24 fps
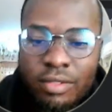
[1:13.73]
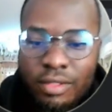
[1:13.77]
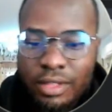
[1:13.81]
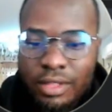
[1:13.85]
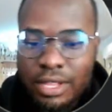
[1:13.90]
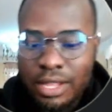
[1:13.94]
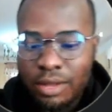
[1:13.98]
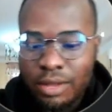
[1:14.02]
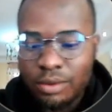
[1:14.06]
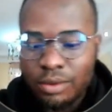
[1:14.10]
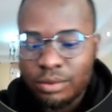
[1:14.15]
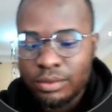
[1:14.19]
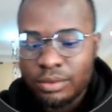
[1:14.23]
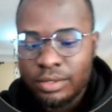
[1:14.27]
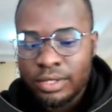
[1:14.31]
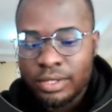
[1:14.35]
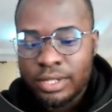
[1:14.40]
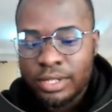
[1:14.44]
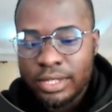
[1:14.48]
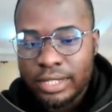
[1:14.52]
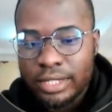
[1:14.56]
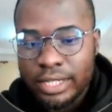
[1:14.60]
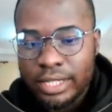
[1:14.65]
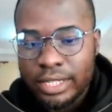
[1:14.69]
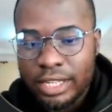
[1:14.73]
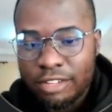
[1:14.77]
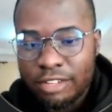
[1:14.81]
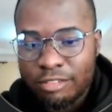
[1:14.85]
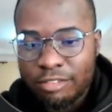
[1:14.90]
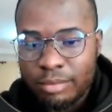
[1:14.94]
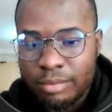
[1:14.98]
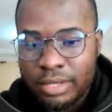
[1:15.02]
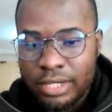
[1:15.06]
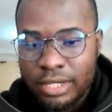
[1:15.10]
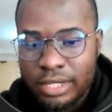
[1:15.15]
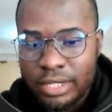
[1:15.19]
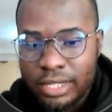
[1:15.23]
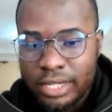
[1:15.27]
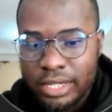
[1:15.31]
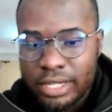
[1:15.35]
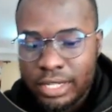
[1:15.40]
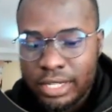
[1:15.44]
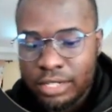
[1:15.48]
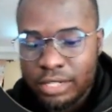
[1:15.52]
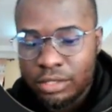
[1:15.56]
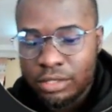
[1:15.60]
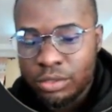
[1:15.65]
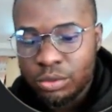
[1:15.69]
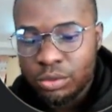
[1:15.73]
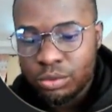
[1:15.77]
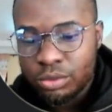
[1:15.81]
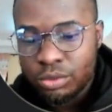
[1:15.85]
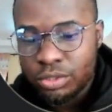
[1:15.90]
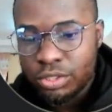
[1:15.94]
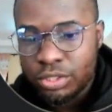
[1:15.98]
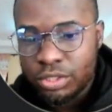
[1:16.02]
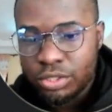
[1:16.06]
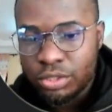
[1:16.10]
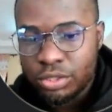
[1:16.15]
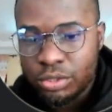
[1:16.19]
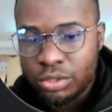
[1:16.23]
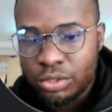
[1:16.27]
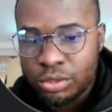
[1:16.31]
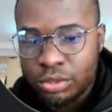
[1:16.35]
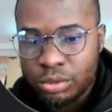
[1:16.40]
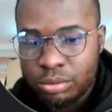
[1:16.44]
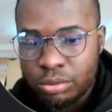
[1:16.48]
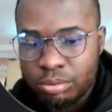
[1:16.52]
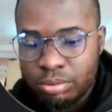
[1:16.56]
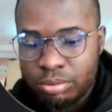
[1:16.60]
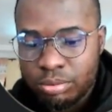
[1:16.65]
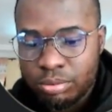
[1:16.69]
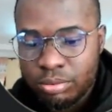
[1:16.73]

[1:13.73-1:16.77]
Now, give me a YouTube